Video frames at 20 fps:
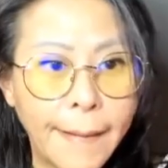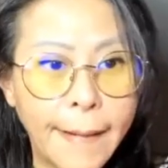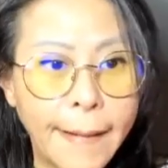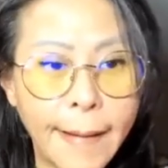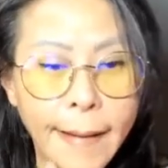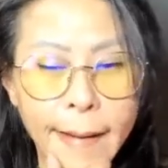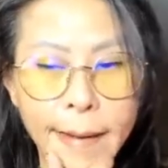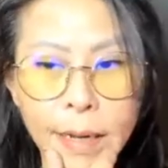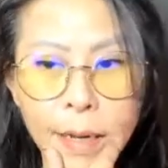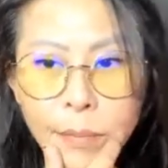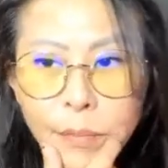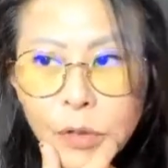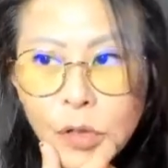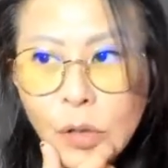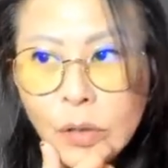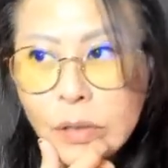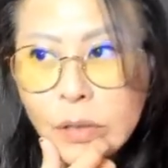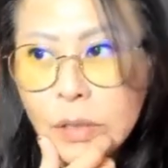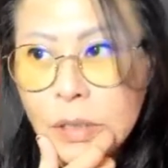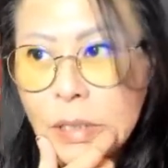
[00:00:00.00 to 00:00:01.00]
Hi, I'm
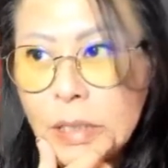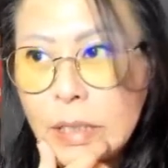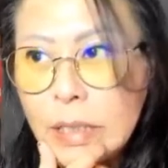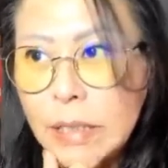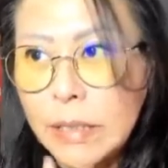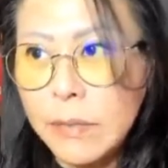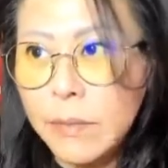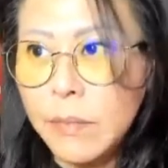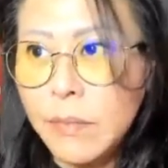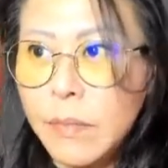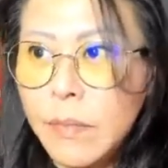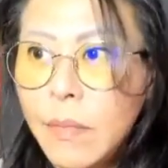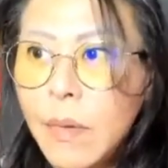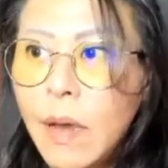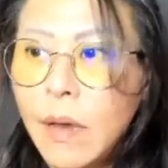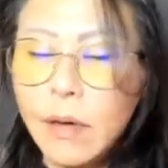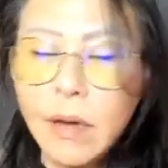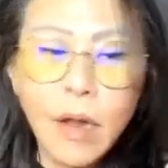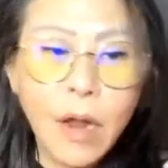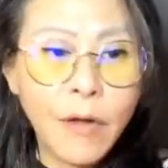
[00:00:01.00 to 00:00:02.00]
Dr. Kim.
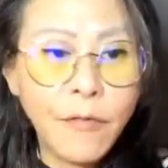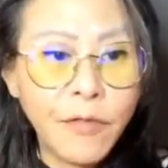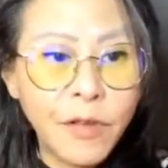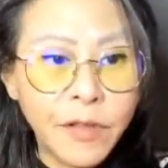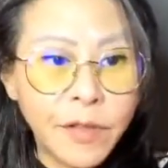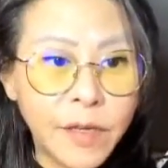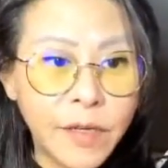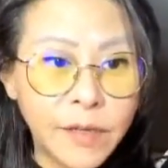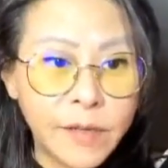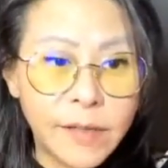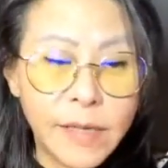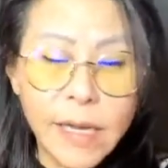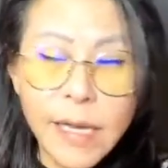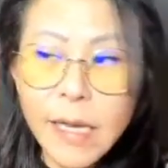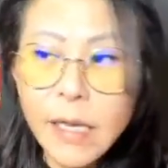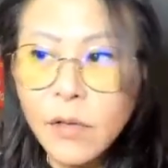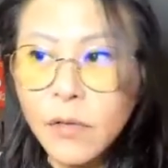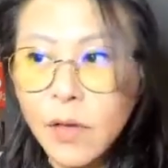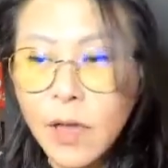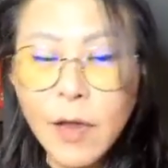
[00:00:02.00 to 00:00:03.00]
Now, every
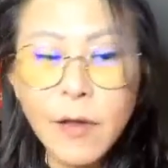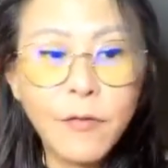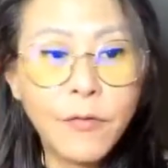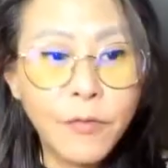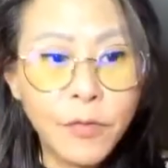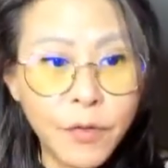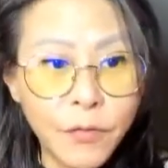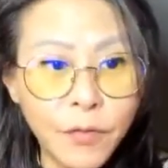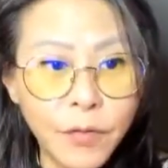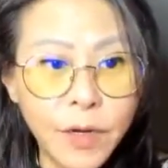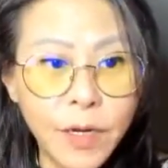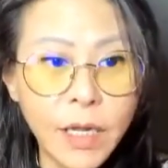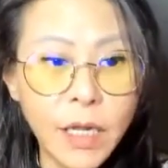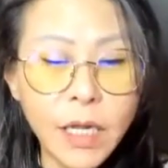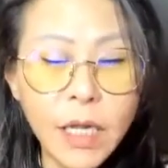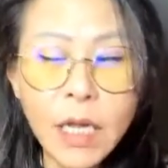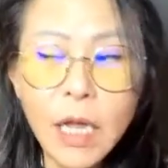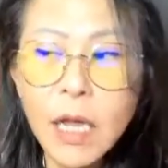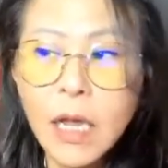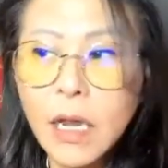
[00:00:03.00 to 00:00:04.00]
Thursday, you get free
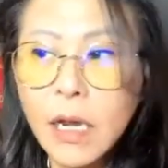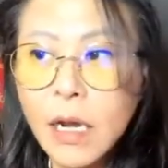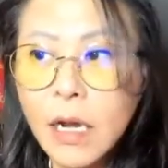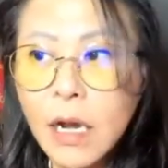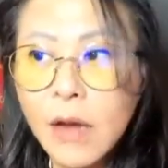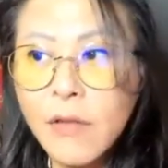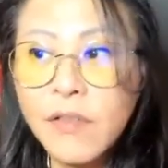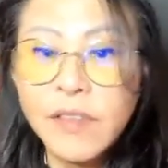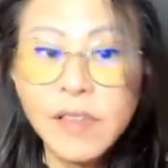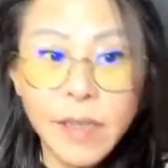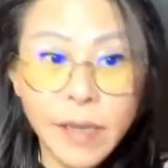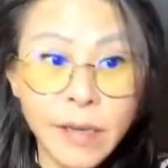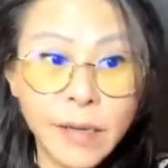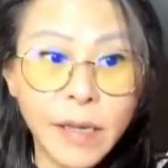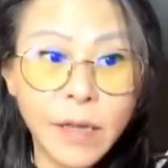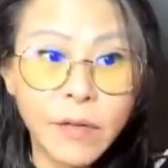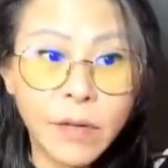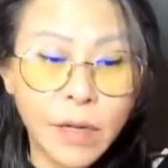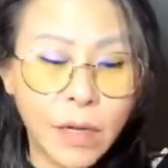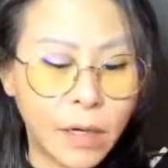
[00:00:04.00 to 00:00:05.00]
reading, and every
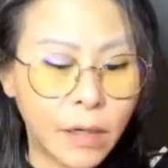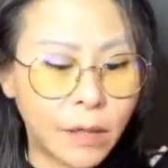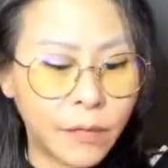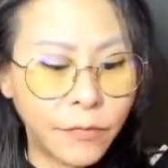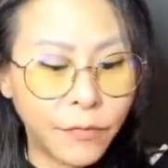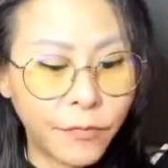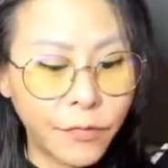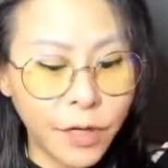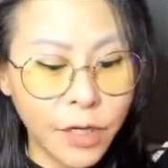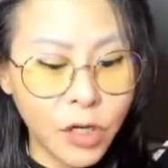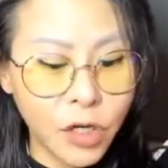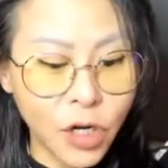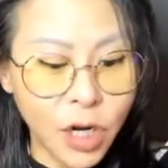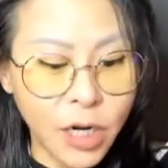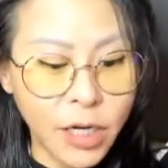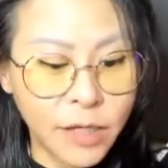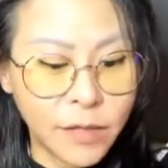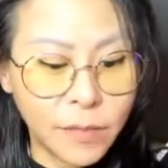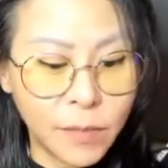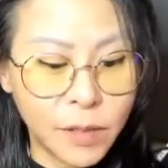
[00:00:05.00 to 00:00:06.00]
Sunday, you can learn free
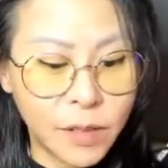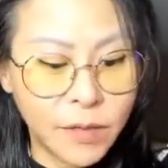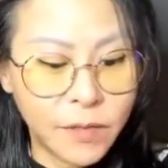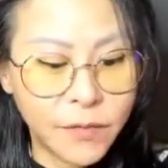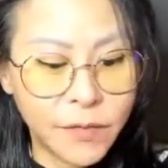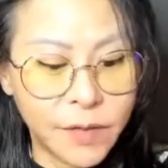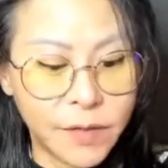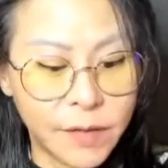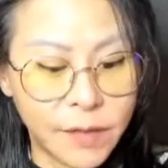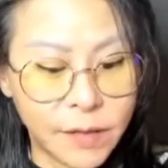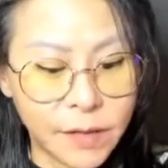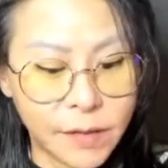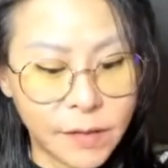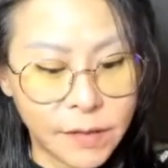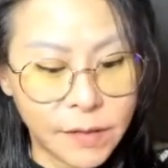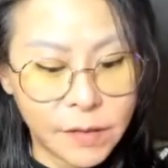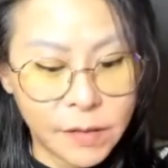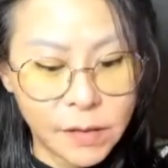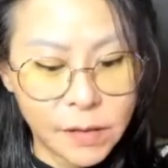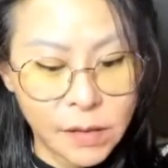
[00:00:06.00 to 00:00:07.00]
Chinese
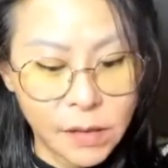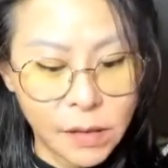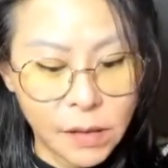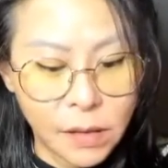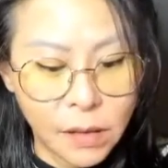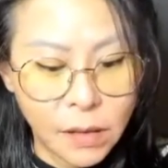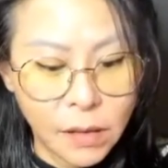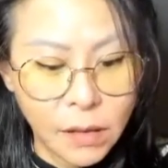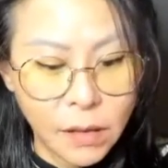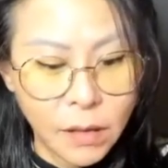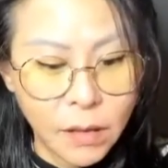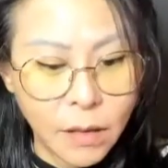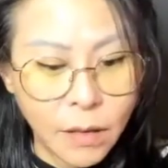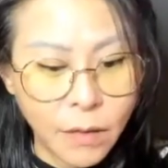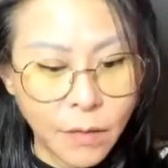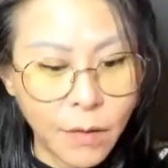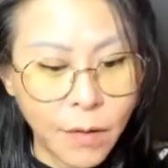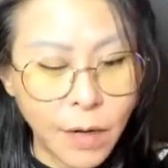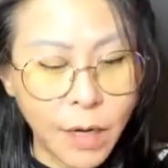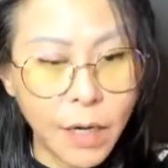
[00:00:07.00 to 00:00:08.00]
metaphysics.
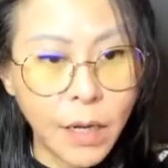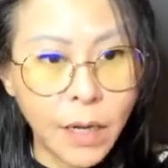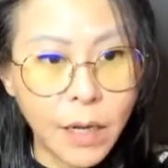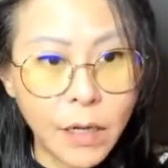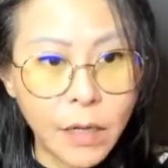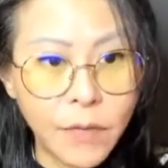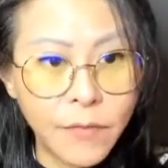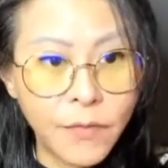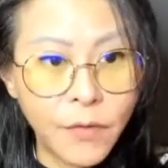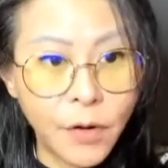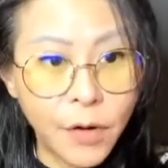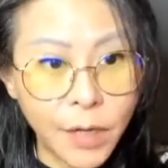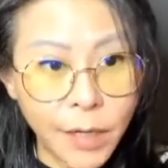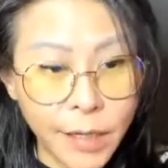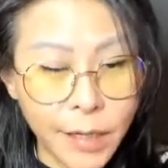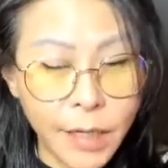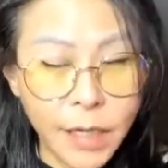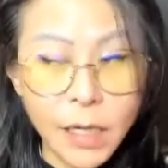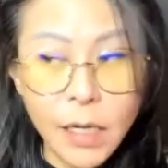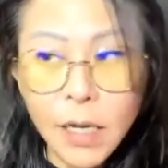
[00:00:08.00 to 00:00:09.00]
All right, and if you're
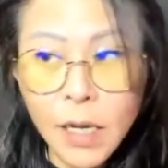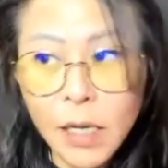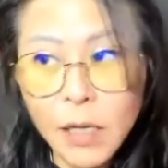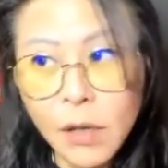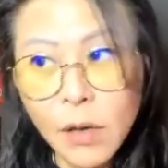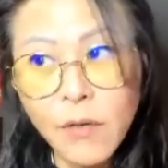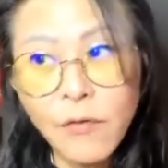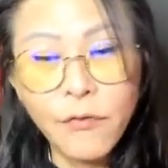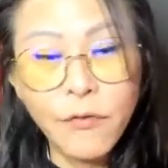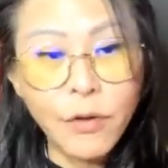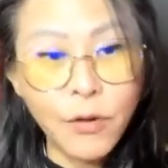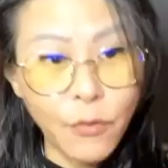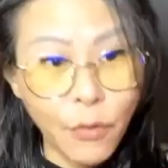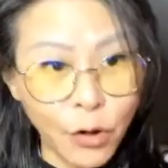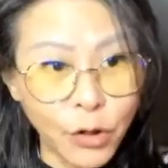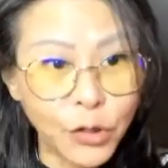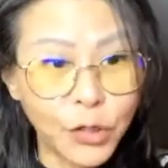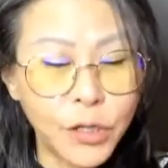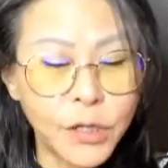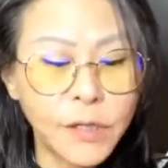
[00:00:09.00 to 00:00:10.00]
here and you have free
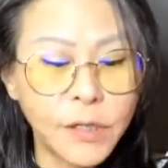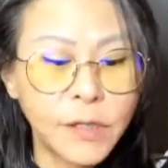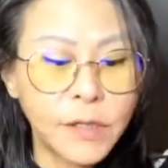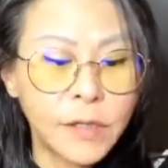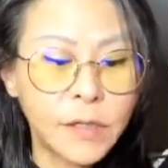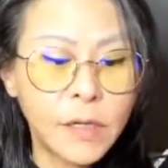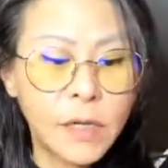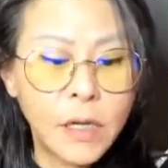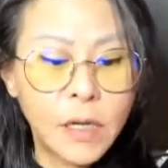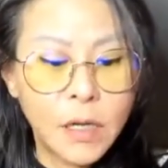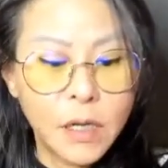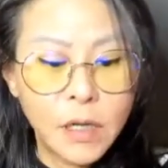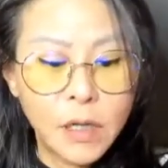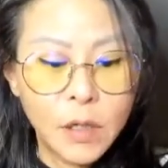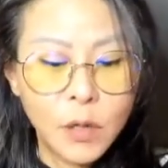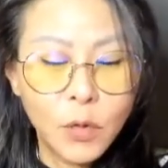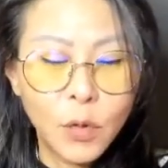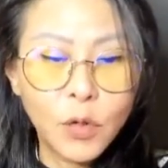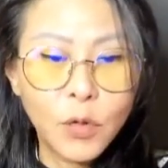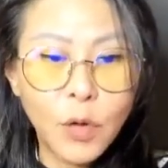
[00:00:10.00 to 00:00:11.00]
questions,
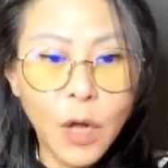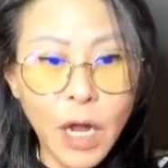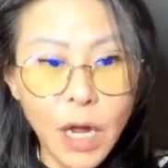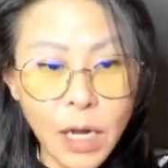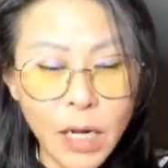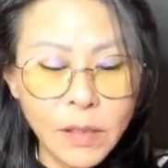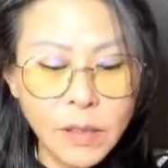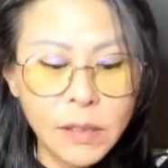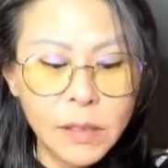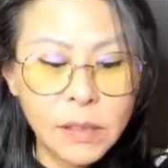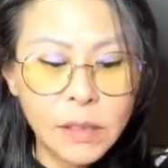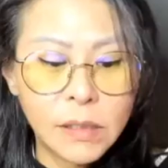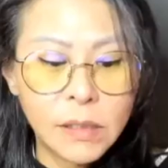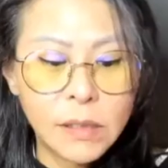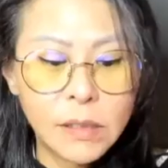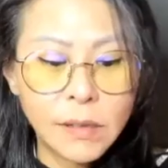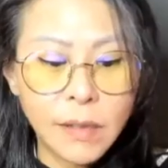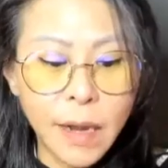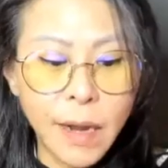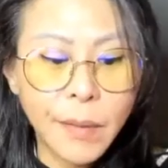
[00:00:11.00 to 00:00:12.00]
you want to
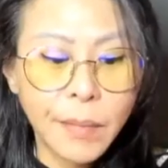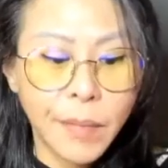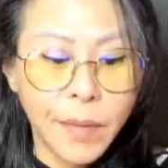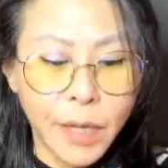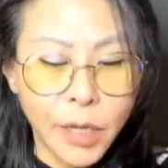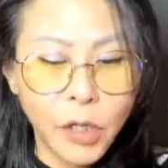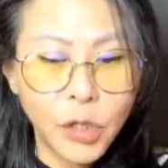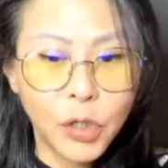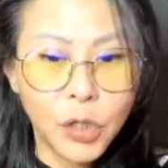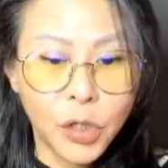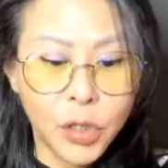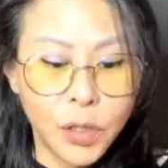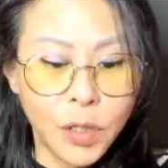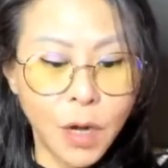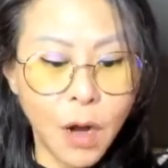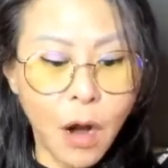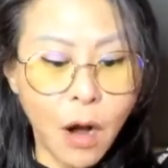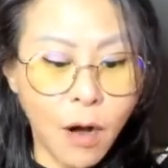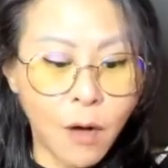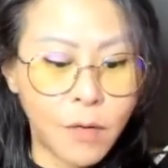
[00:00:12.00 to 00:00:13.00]
ask, type
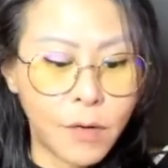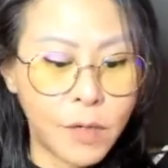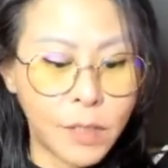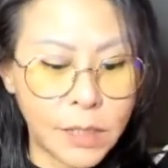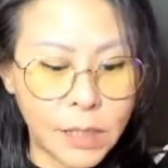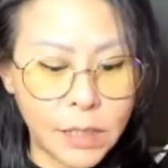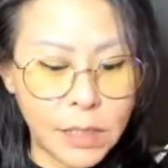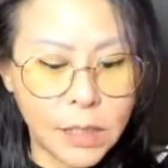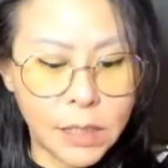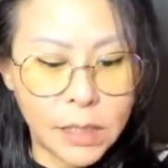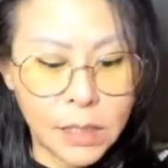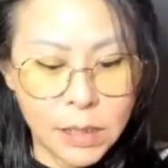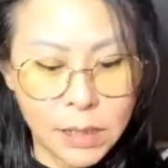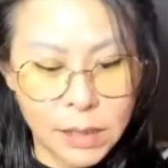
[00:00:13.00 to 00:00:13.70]
H-E-R-E.